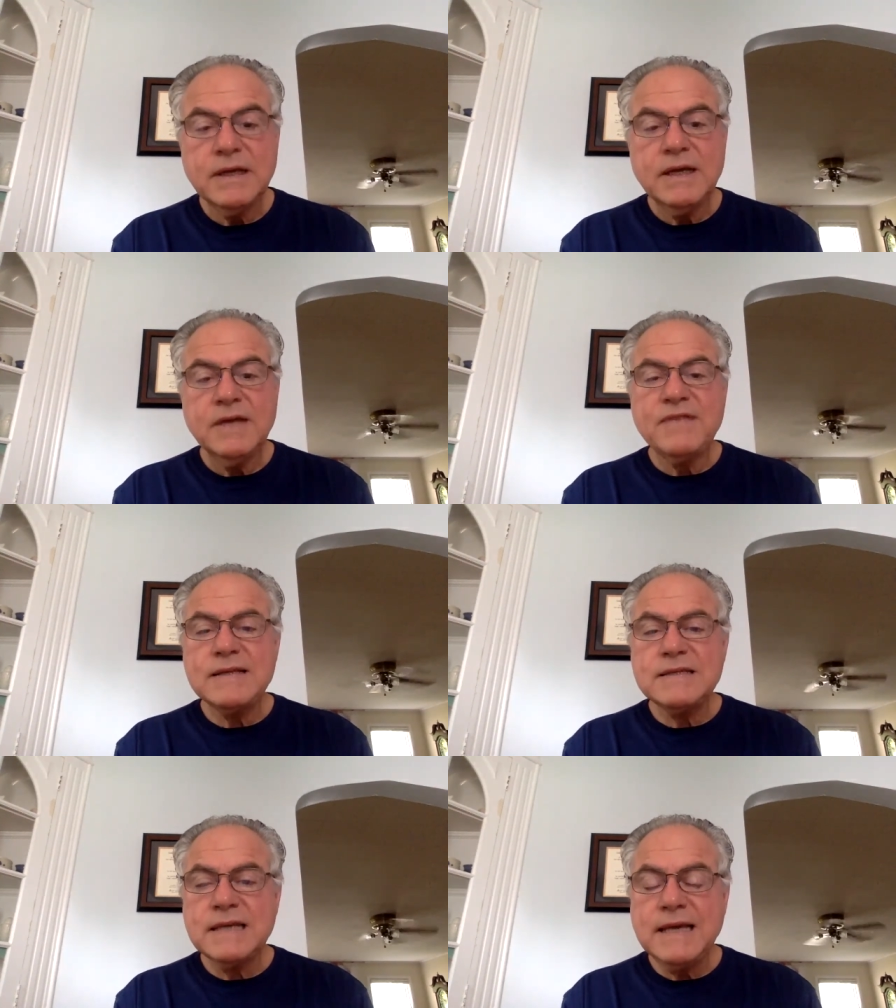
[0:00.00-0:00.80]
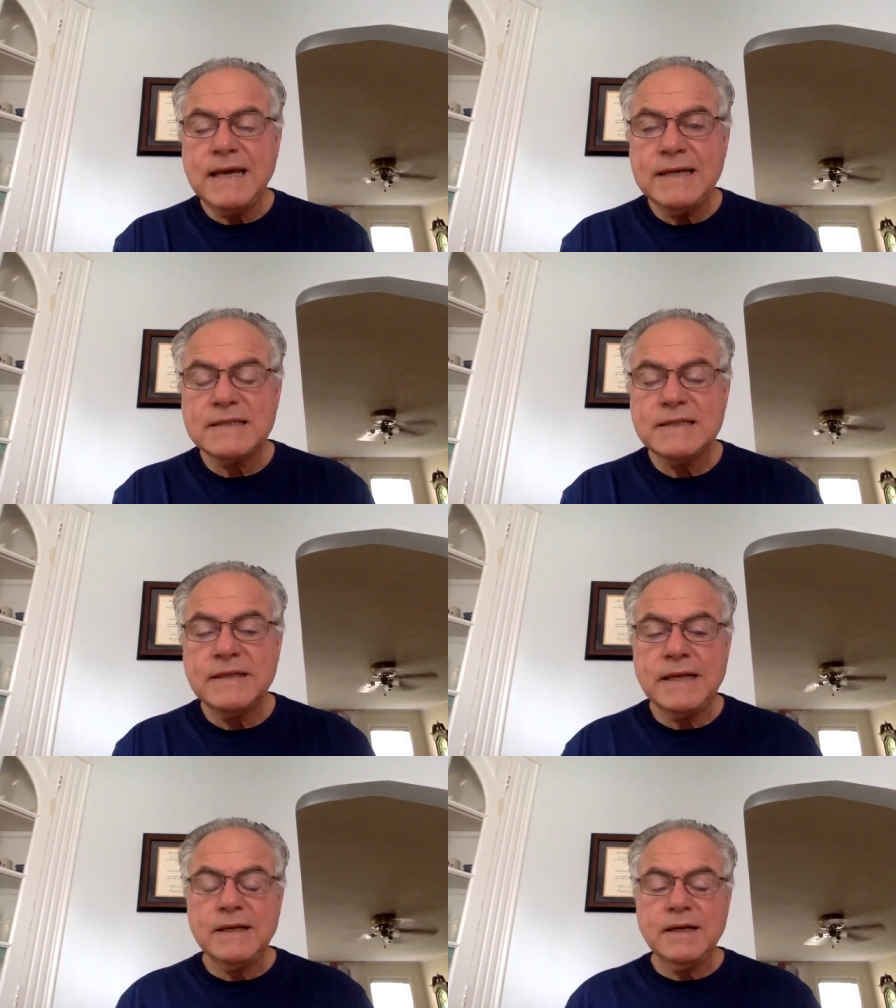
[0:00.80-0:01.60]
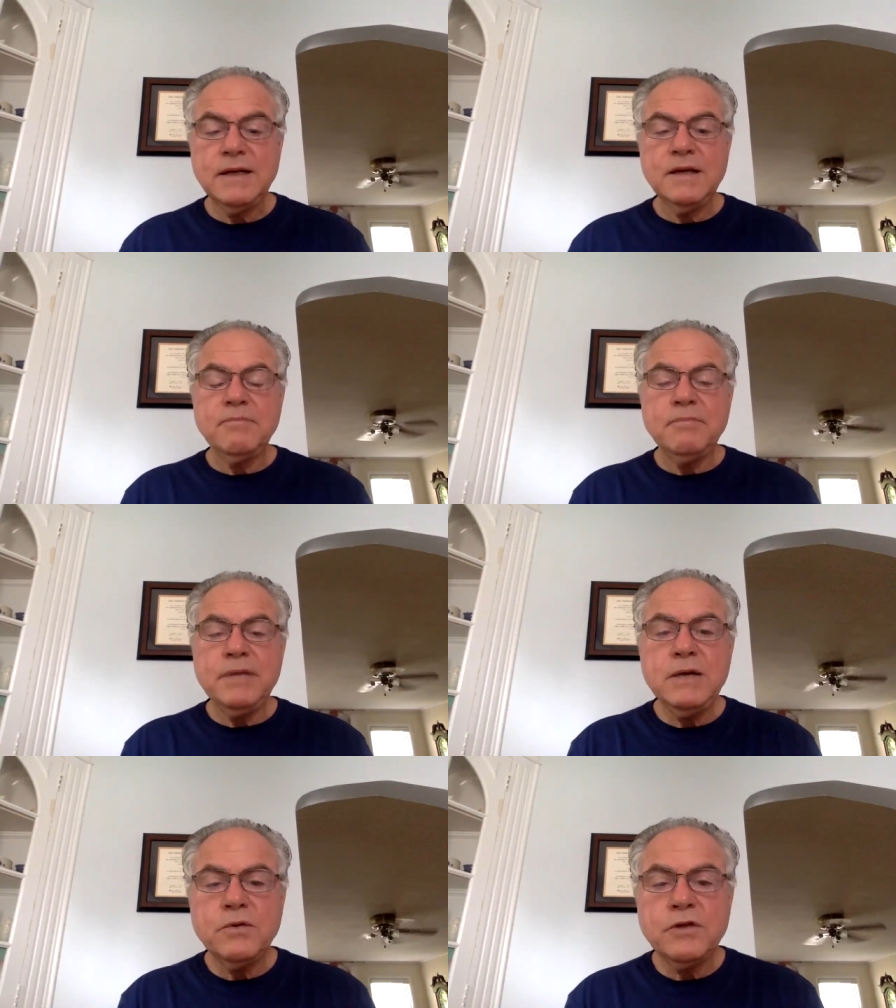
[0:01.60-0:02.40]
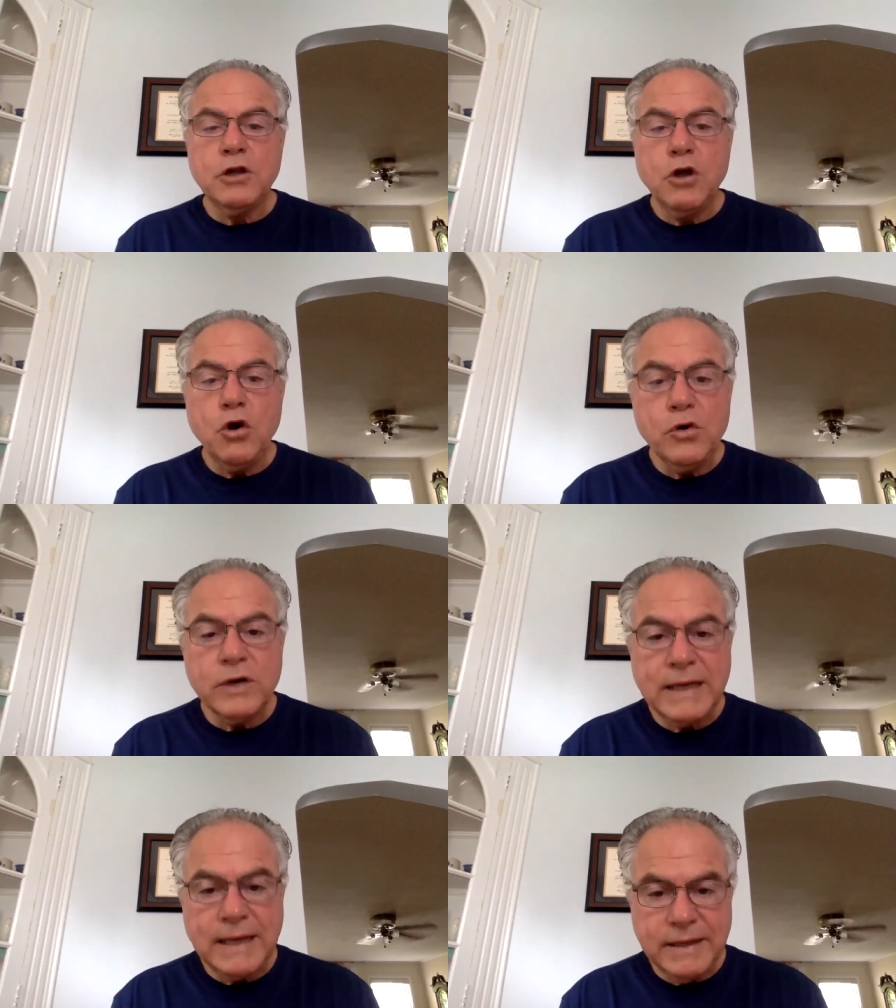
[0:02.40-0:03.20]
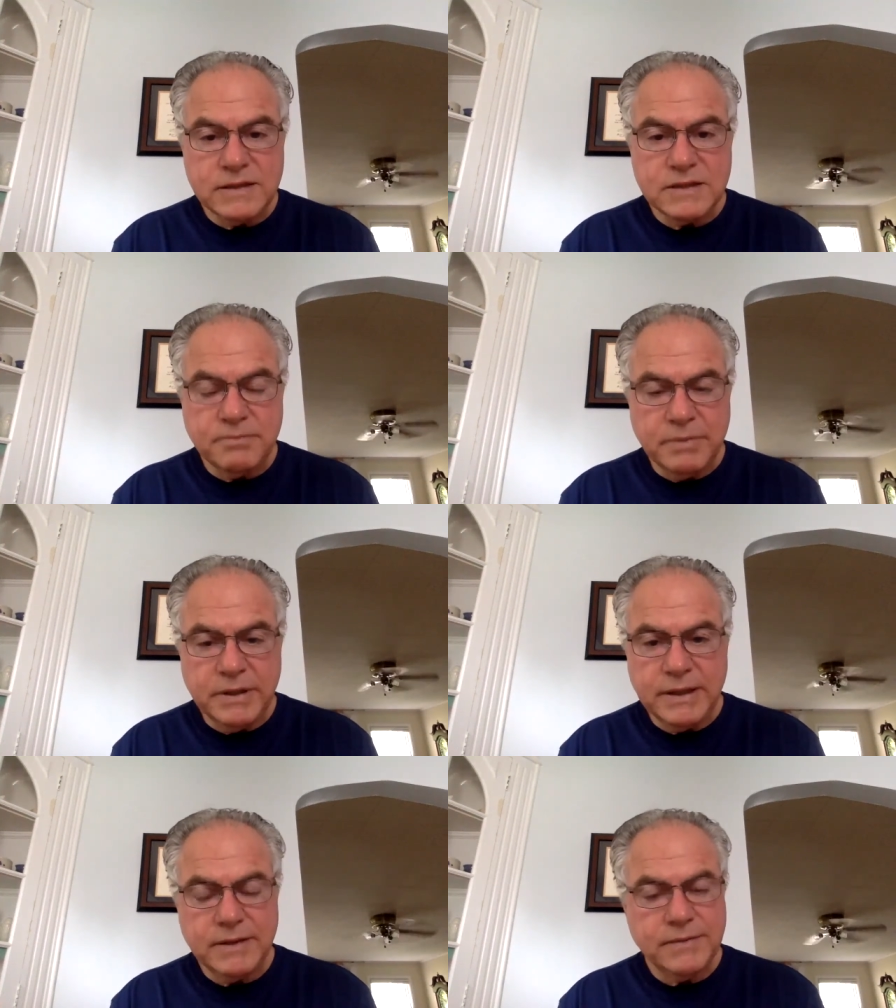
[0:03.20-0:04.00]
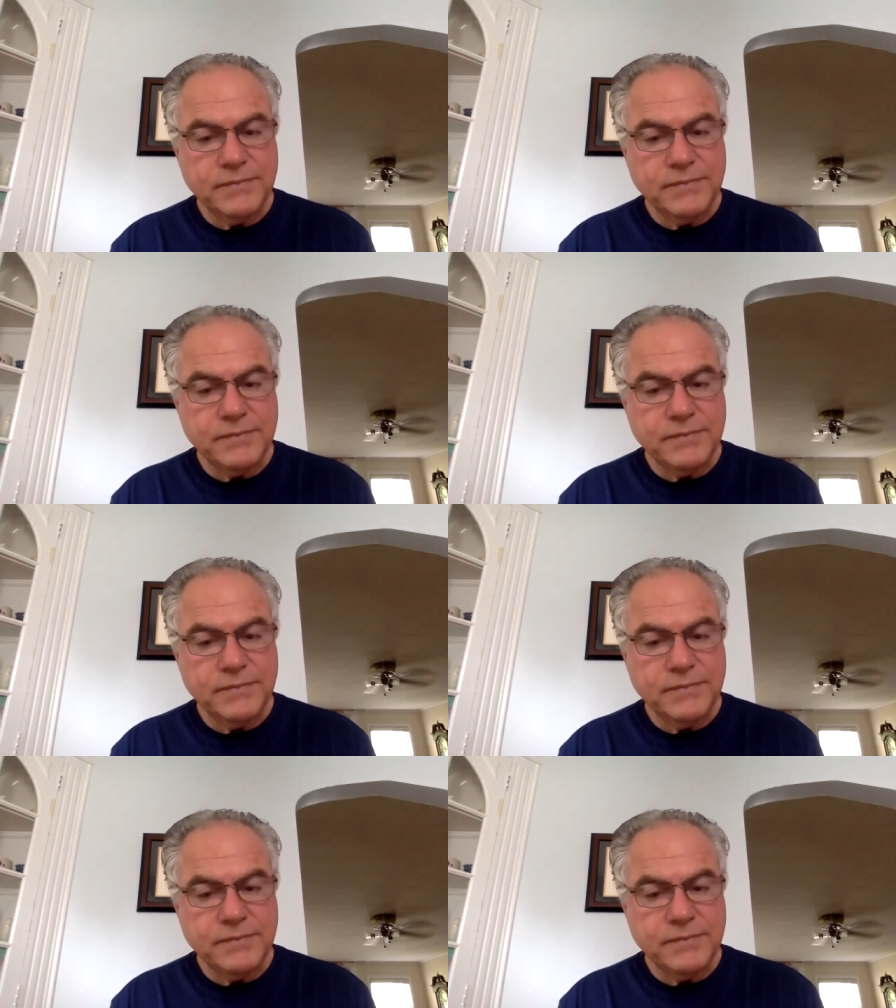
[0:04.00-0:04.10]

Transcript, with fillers: If that's the case, then being with a lowercase b